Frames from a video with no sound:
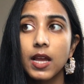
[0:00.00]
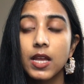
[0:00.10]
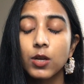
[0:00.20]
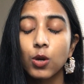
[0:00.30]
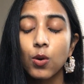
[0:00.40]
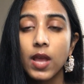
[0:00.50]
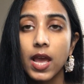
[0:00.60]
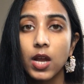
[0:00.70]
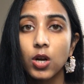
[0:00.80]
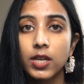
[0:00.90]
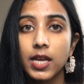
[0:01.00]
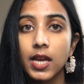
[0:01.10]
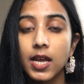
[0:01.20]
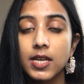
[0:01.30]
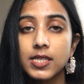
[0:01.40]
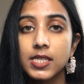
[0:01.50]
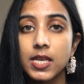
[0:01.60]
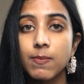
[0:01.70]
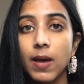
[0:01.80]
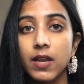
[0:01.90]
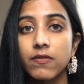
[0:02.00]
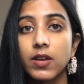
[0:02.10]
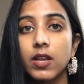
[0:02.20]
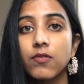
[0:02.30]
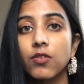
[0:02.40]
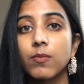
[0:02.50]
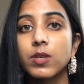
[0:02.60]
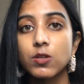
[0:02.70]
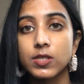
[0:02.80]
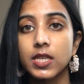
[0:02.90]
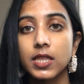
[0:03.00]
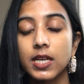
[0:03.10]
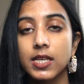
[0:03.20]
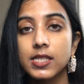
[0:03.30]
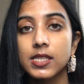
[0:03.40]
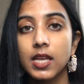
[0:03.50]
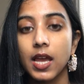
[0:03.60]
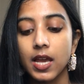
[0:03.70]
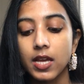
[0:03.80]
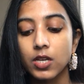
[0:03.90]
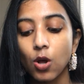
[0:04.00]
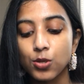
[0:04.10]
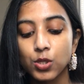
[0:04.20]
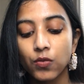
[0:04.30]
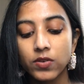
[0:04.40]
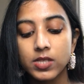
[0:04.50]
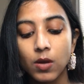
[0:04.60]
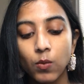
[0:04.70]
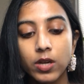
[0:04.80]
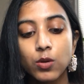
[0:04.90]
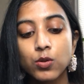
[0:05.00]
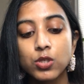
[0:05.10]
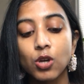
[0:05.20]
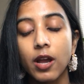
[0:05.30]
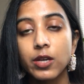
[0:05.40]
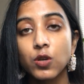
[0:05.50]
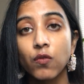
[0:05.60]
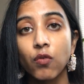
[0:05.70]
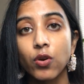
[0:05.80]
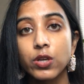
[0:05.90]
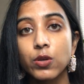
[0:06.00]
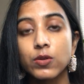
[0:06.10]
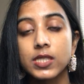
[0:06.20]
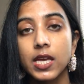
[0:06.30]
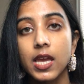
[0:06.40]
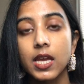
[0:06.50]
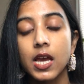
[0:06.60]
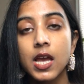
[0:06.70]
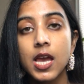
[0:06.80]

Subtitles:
ingrown hair can see benefit from using this, and also for someone who's trying to avoid using